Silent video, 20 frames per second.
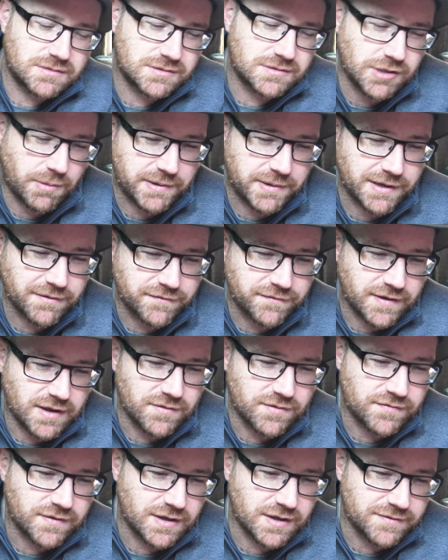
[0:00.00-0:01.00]
topic
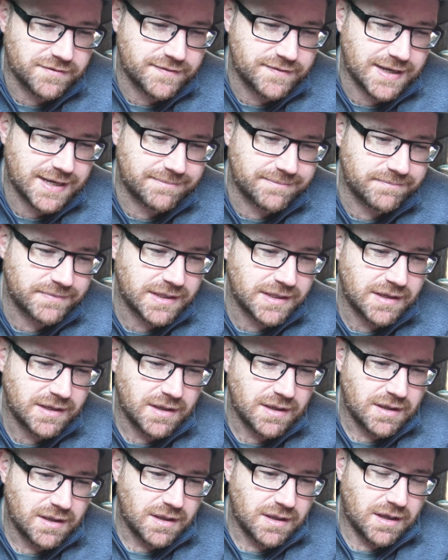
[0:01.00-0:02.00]

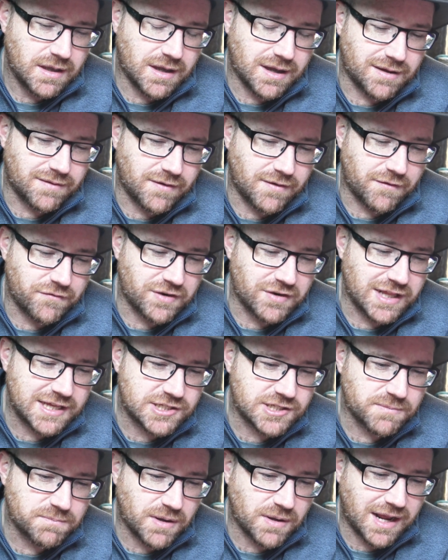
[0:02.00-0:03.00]
of
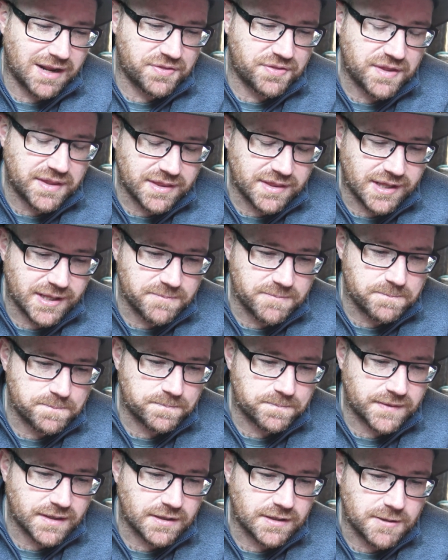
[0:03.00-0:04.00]
religion, but I think that
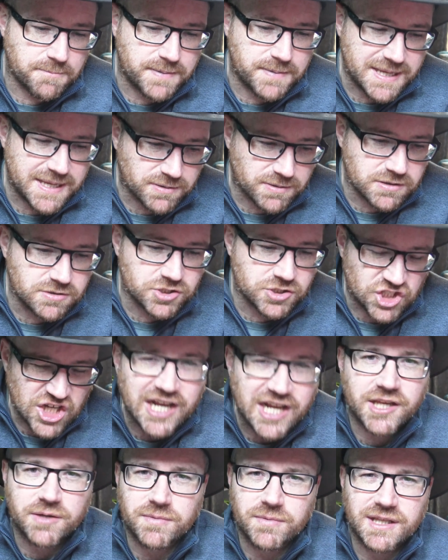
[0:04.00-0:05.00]
the people who
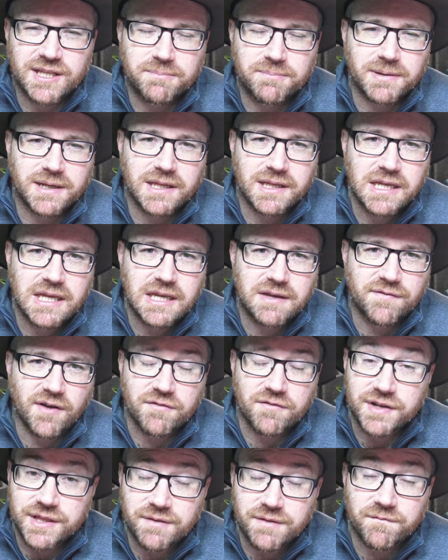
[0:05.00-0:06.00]
genuinely believe
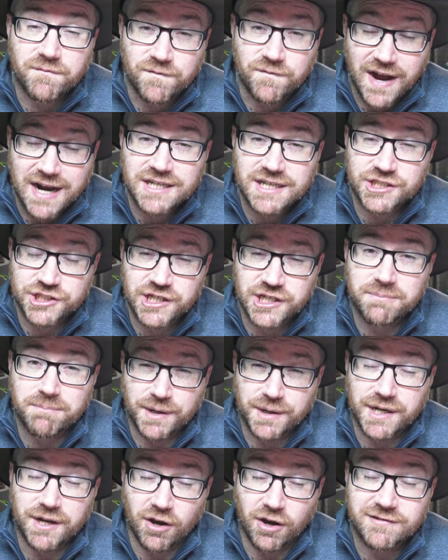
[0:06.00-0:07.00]
are in the vanishing
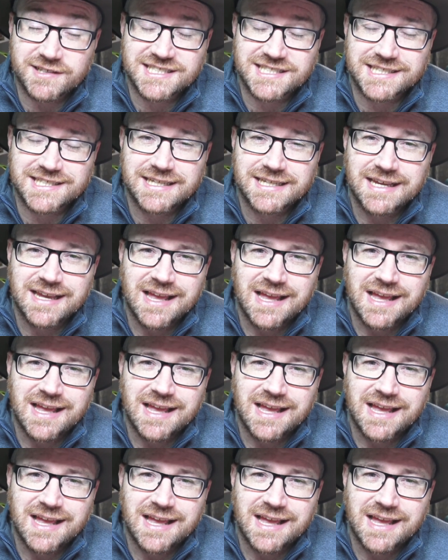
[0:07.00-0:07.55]
minority.